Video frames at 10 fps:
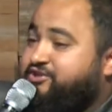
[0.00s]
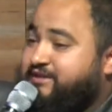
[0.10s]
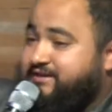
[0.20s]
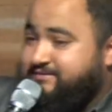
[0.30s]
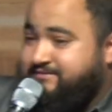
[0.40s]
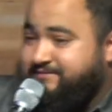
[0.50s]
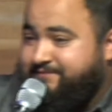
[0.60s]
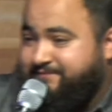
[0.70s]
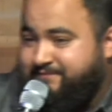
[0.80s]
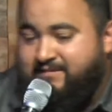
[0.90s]
chickens.
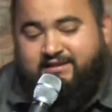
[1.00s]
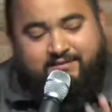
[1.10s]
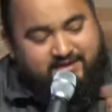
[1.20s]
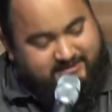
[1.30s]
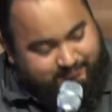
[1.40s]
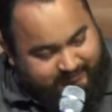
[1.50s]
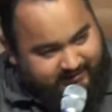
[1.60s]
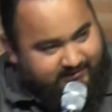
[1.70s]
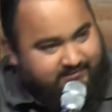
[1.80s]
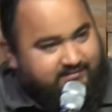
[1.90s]
Let me explain.